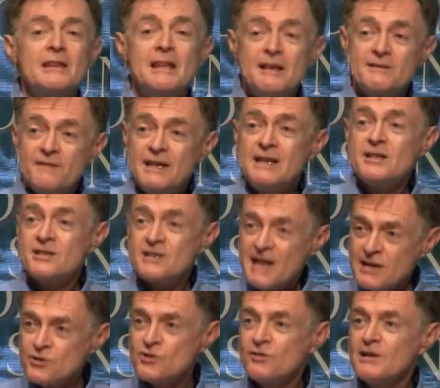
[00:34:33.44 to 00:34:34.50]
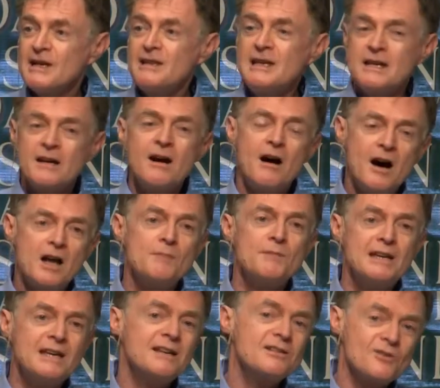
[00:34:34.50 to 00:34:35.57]
Essentially, the
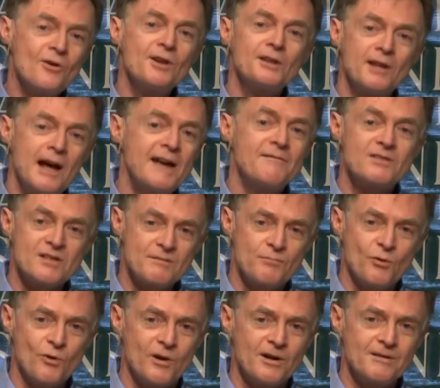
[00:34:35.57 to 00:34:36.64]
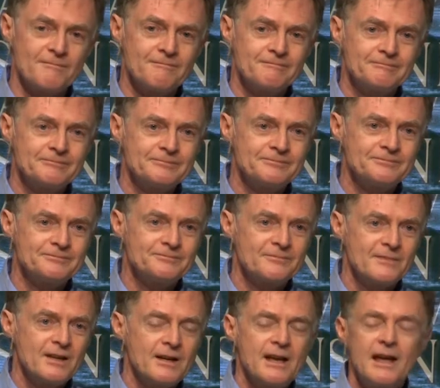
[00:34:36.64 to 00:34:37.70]
economy is on life support.
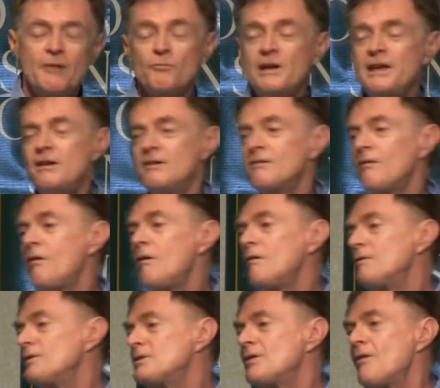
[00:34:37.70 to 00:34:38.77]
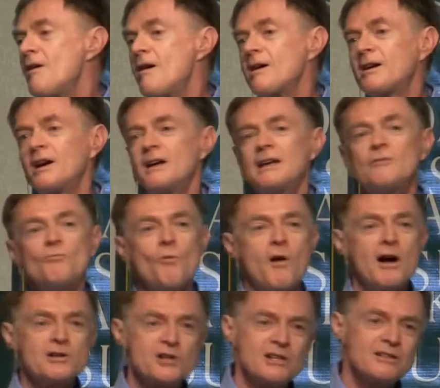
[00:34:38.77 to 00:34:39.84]
And we hear all the talk in
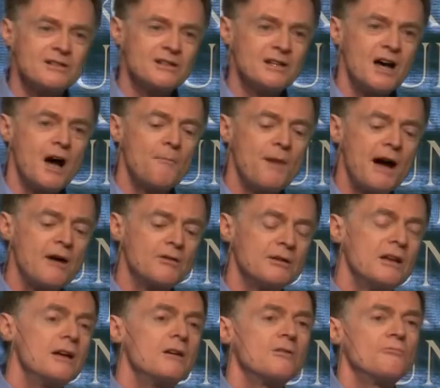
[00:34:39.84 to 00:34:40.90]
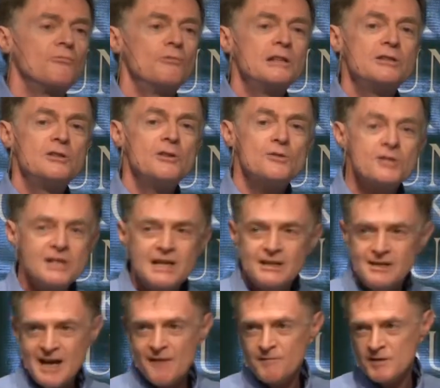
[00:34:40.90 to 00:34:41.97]
Washington about reducing
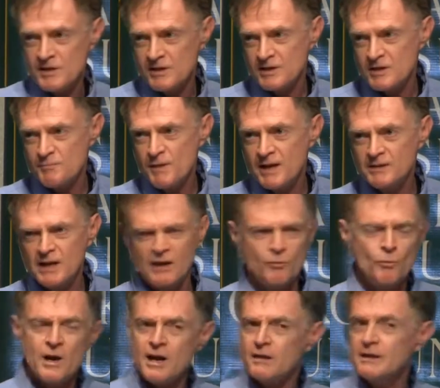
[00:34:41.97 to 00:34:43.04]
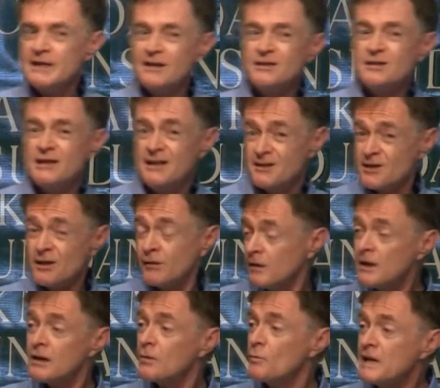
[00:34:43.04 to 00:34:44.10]
deficit spending. Well, it's
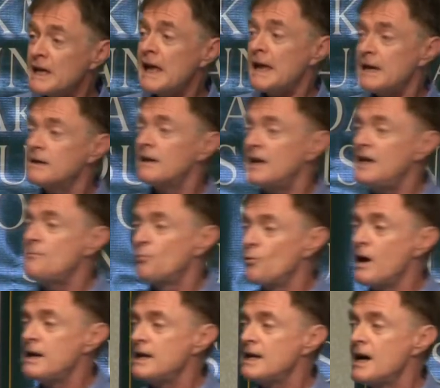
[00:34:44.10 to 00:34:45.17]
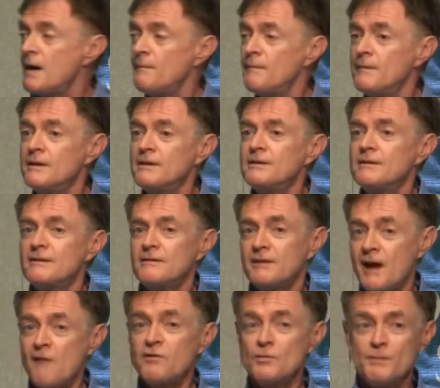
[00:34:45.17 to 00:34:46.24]
clear we can't keep running up
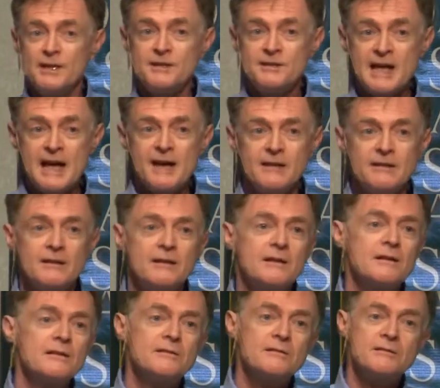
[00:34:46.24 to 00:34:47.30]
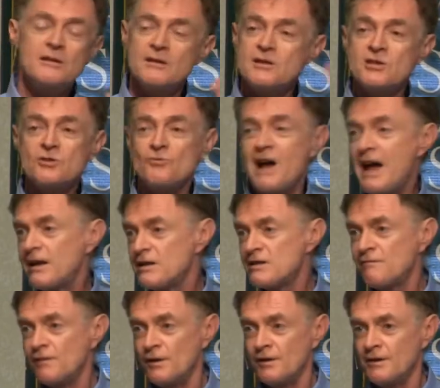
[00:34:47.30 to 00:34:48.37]
government debt to the
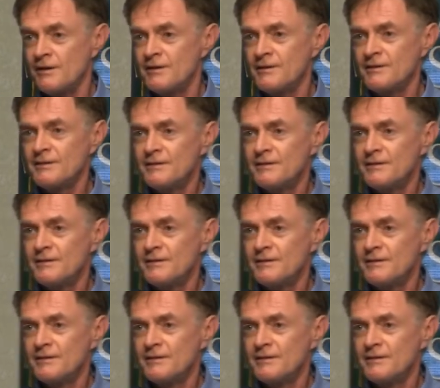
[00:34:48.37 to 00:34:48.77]
stratosphere.